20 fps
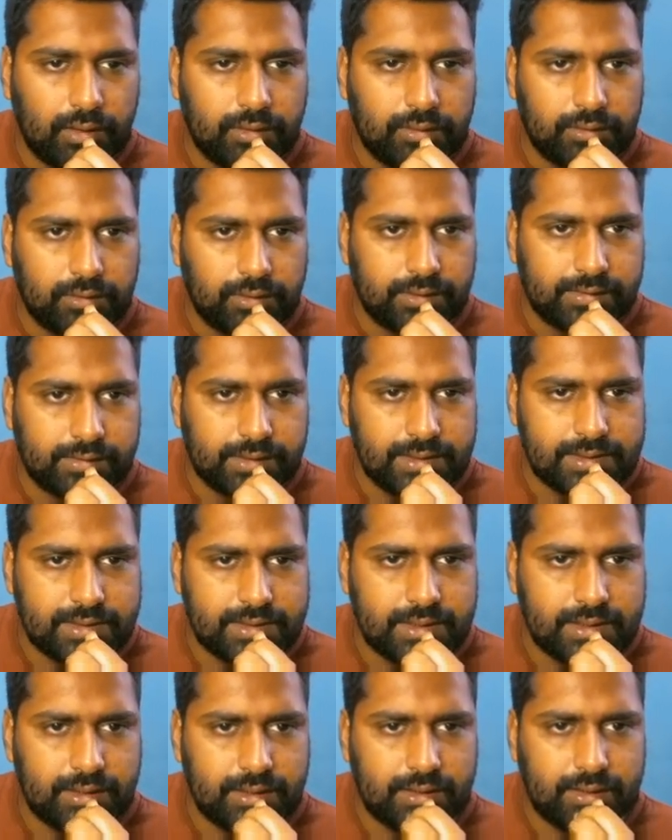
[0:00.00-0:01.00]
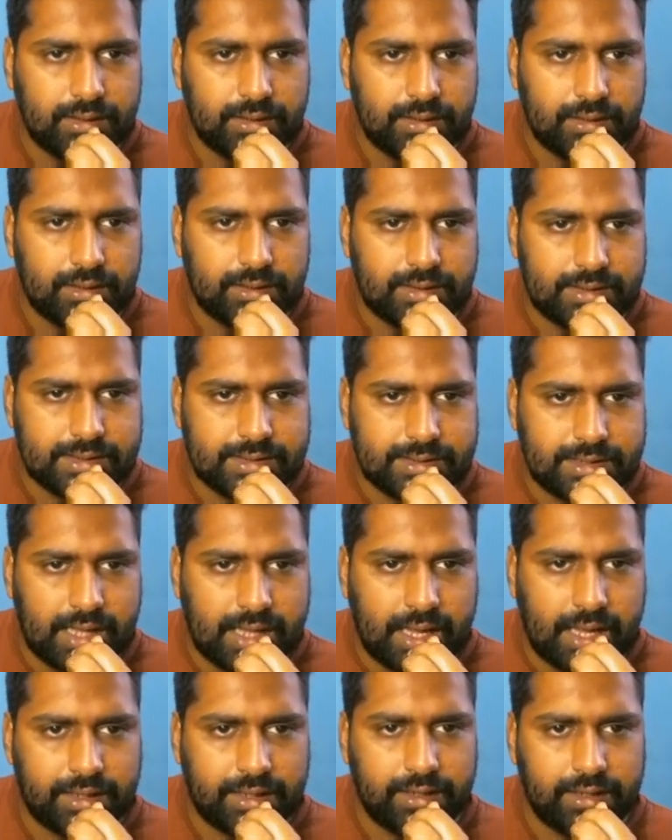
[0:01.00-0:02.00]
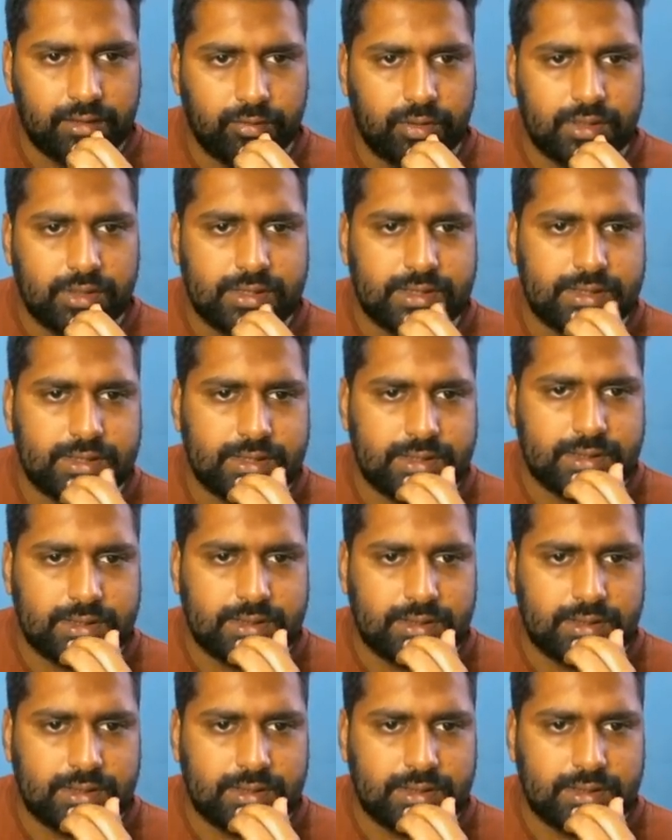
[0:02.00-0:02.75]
This is sine inverse,